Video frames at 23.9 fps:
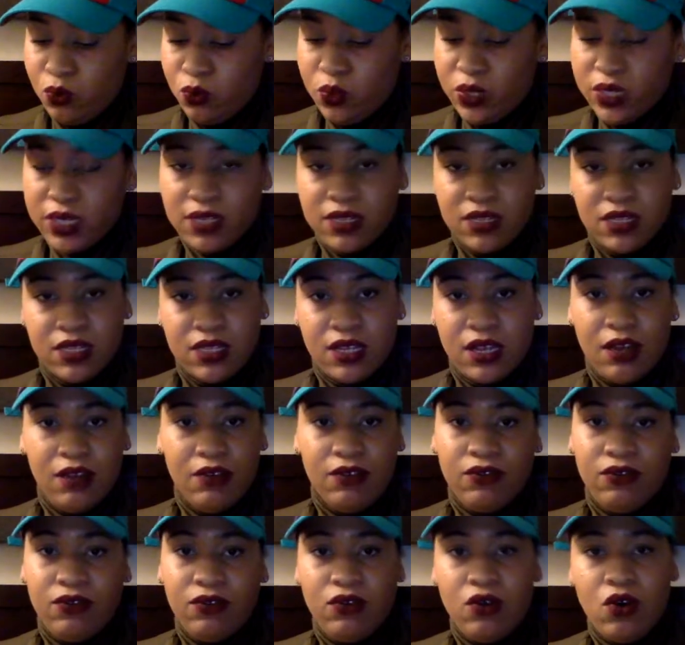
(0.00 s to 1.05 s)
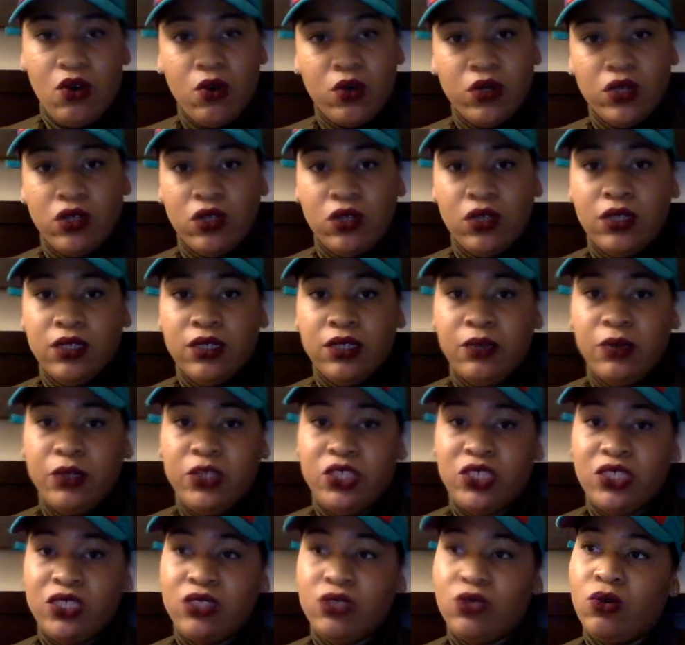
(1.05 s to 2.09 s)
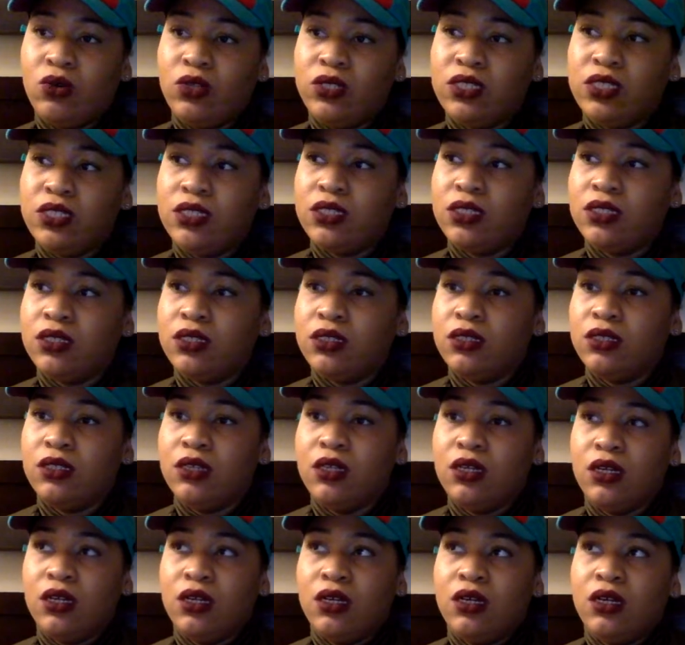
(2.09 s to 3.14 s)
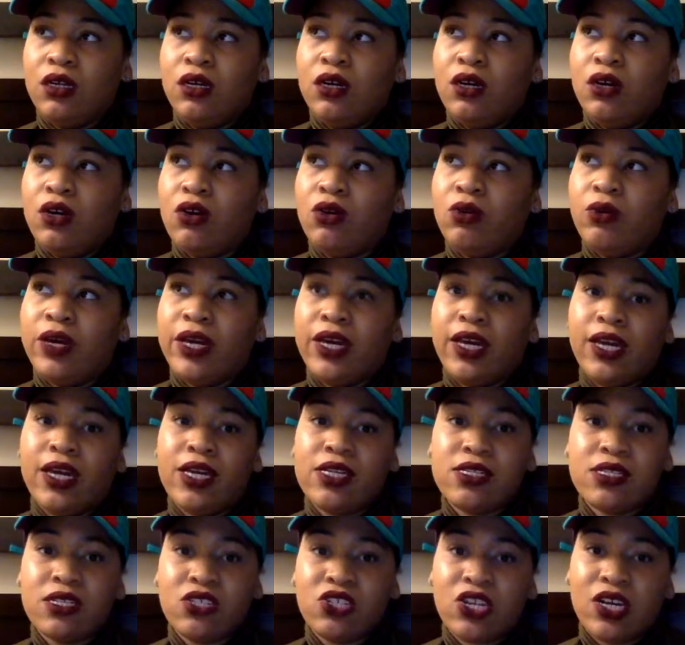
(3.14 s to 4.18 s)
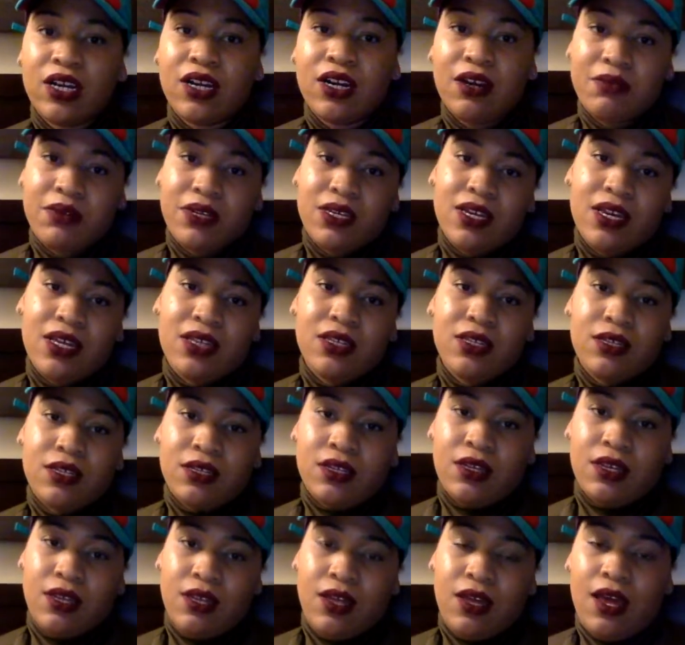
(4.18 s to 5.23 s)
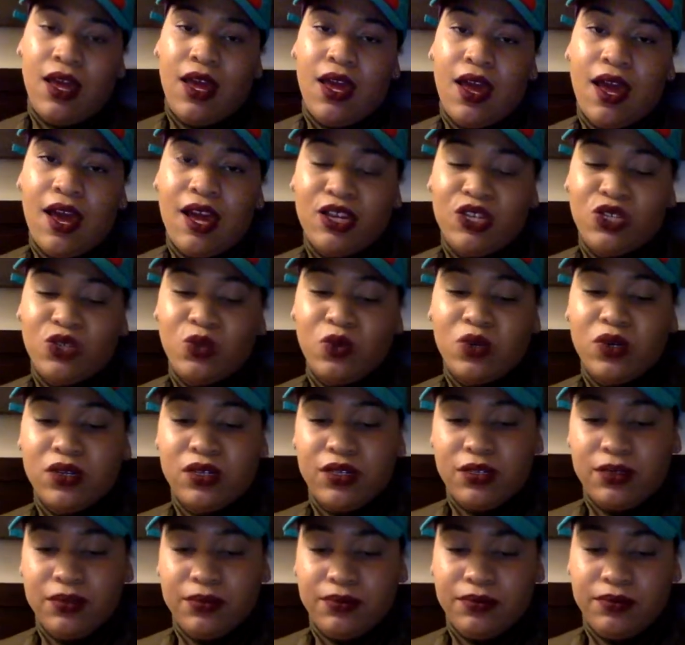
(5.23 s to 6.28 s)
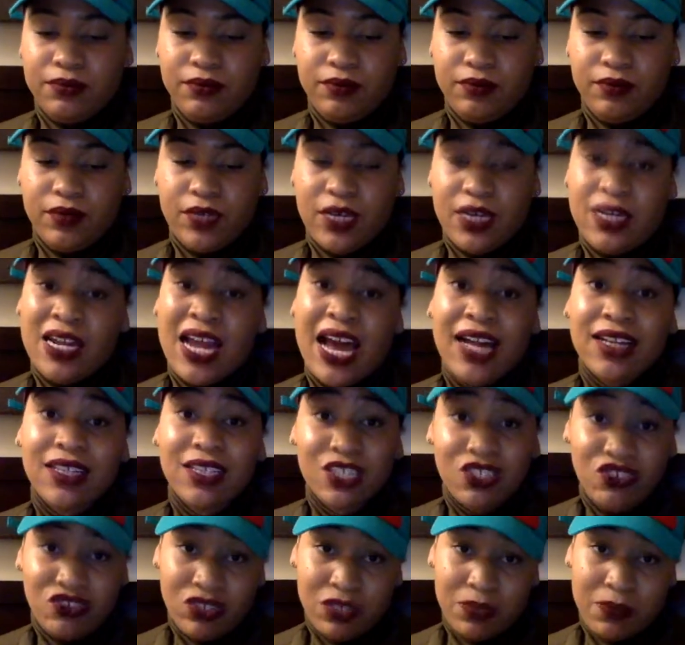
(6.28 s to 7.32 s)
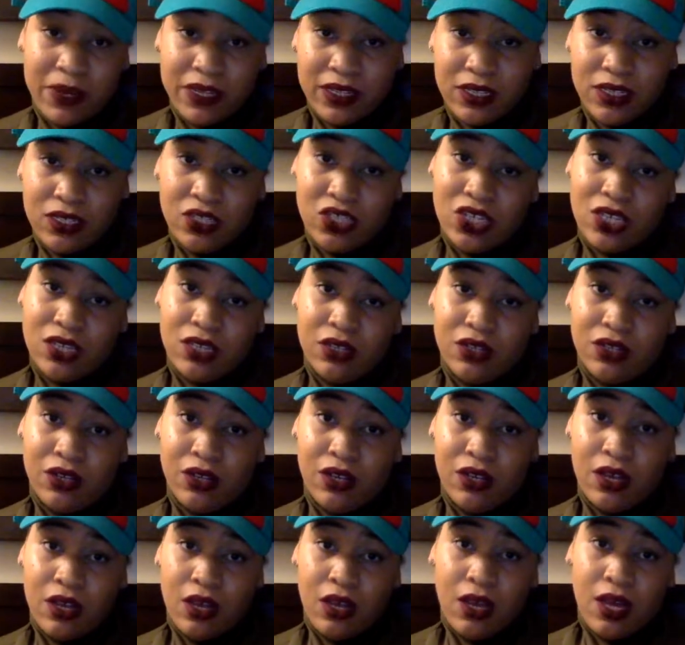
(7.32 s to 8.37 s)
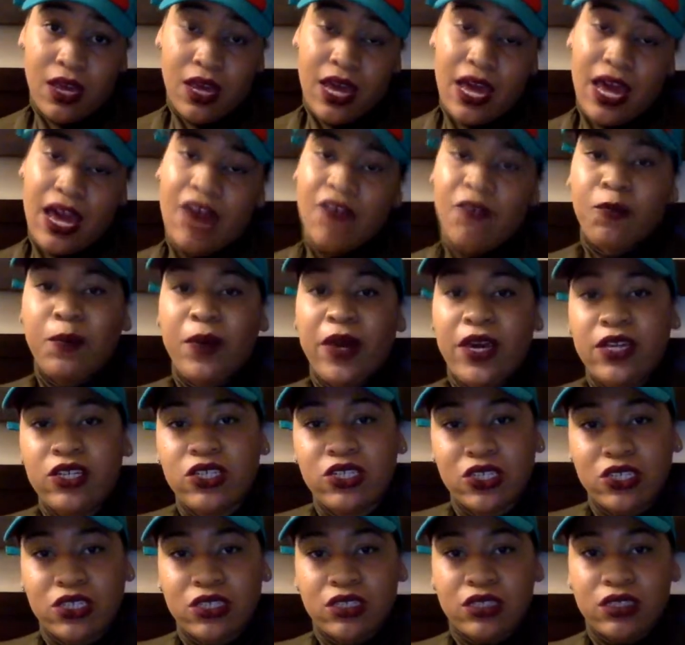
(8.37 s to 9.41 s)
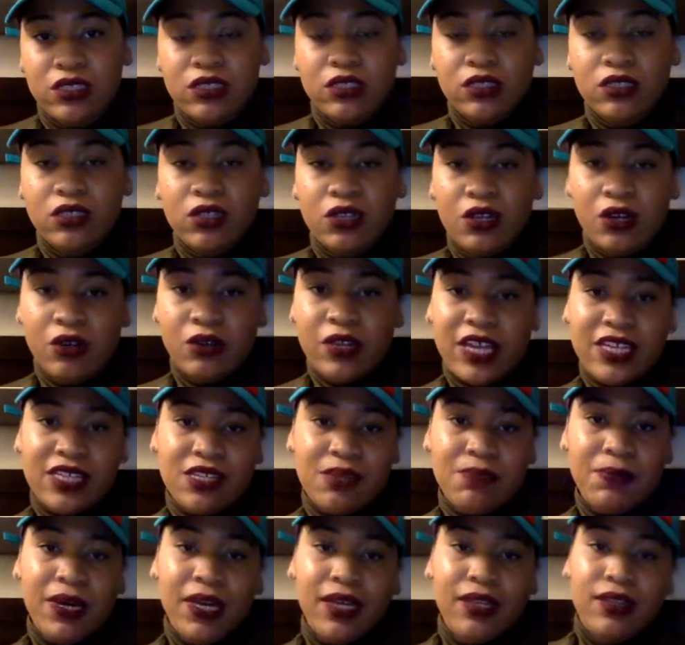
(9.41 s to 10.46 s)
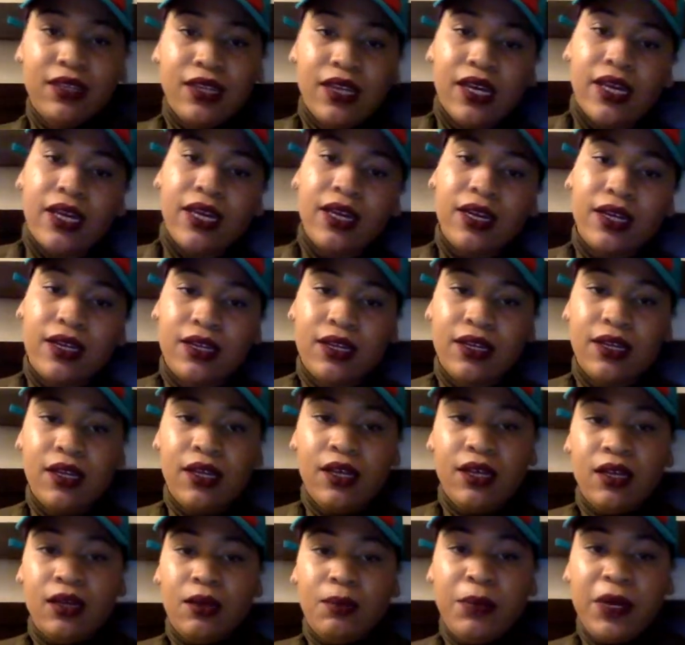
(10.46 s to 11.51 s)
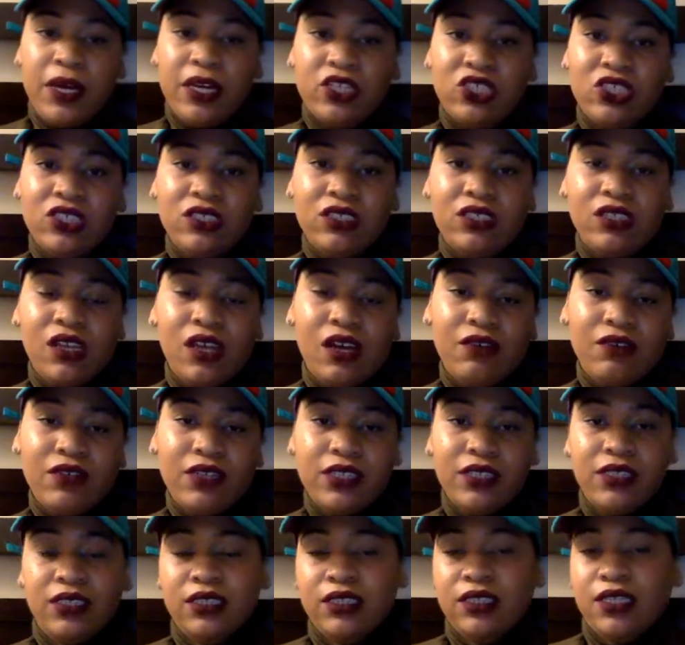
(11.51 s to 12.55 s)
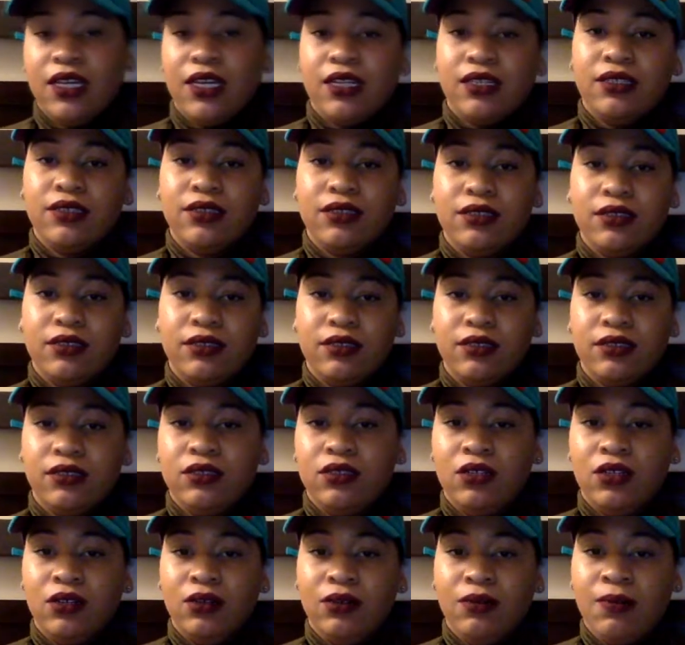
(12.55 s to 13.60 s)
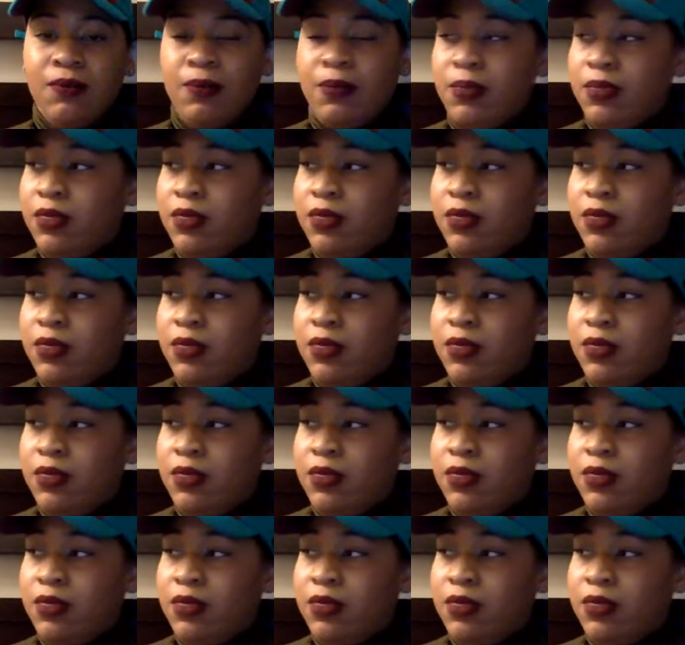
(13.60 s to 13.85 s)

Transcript: wicked stuff going on, and we just all need to hold hands and try to come together as one and not disrespect each other and have patience, you know? That's the main thing. Patience, love, and understanding, you know?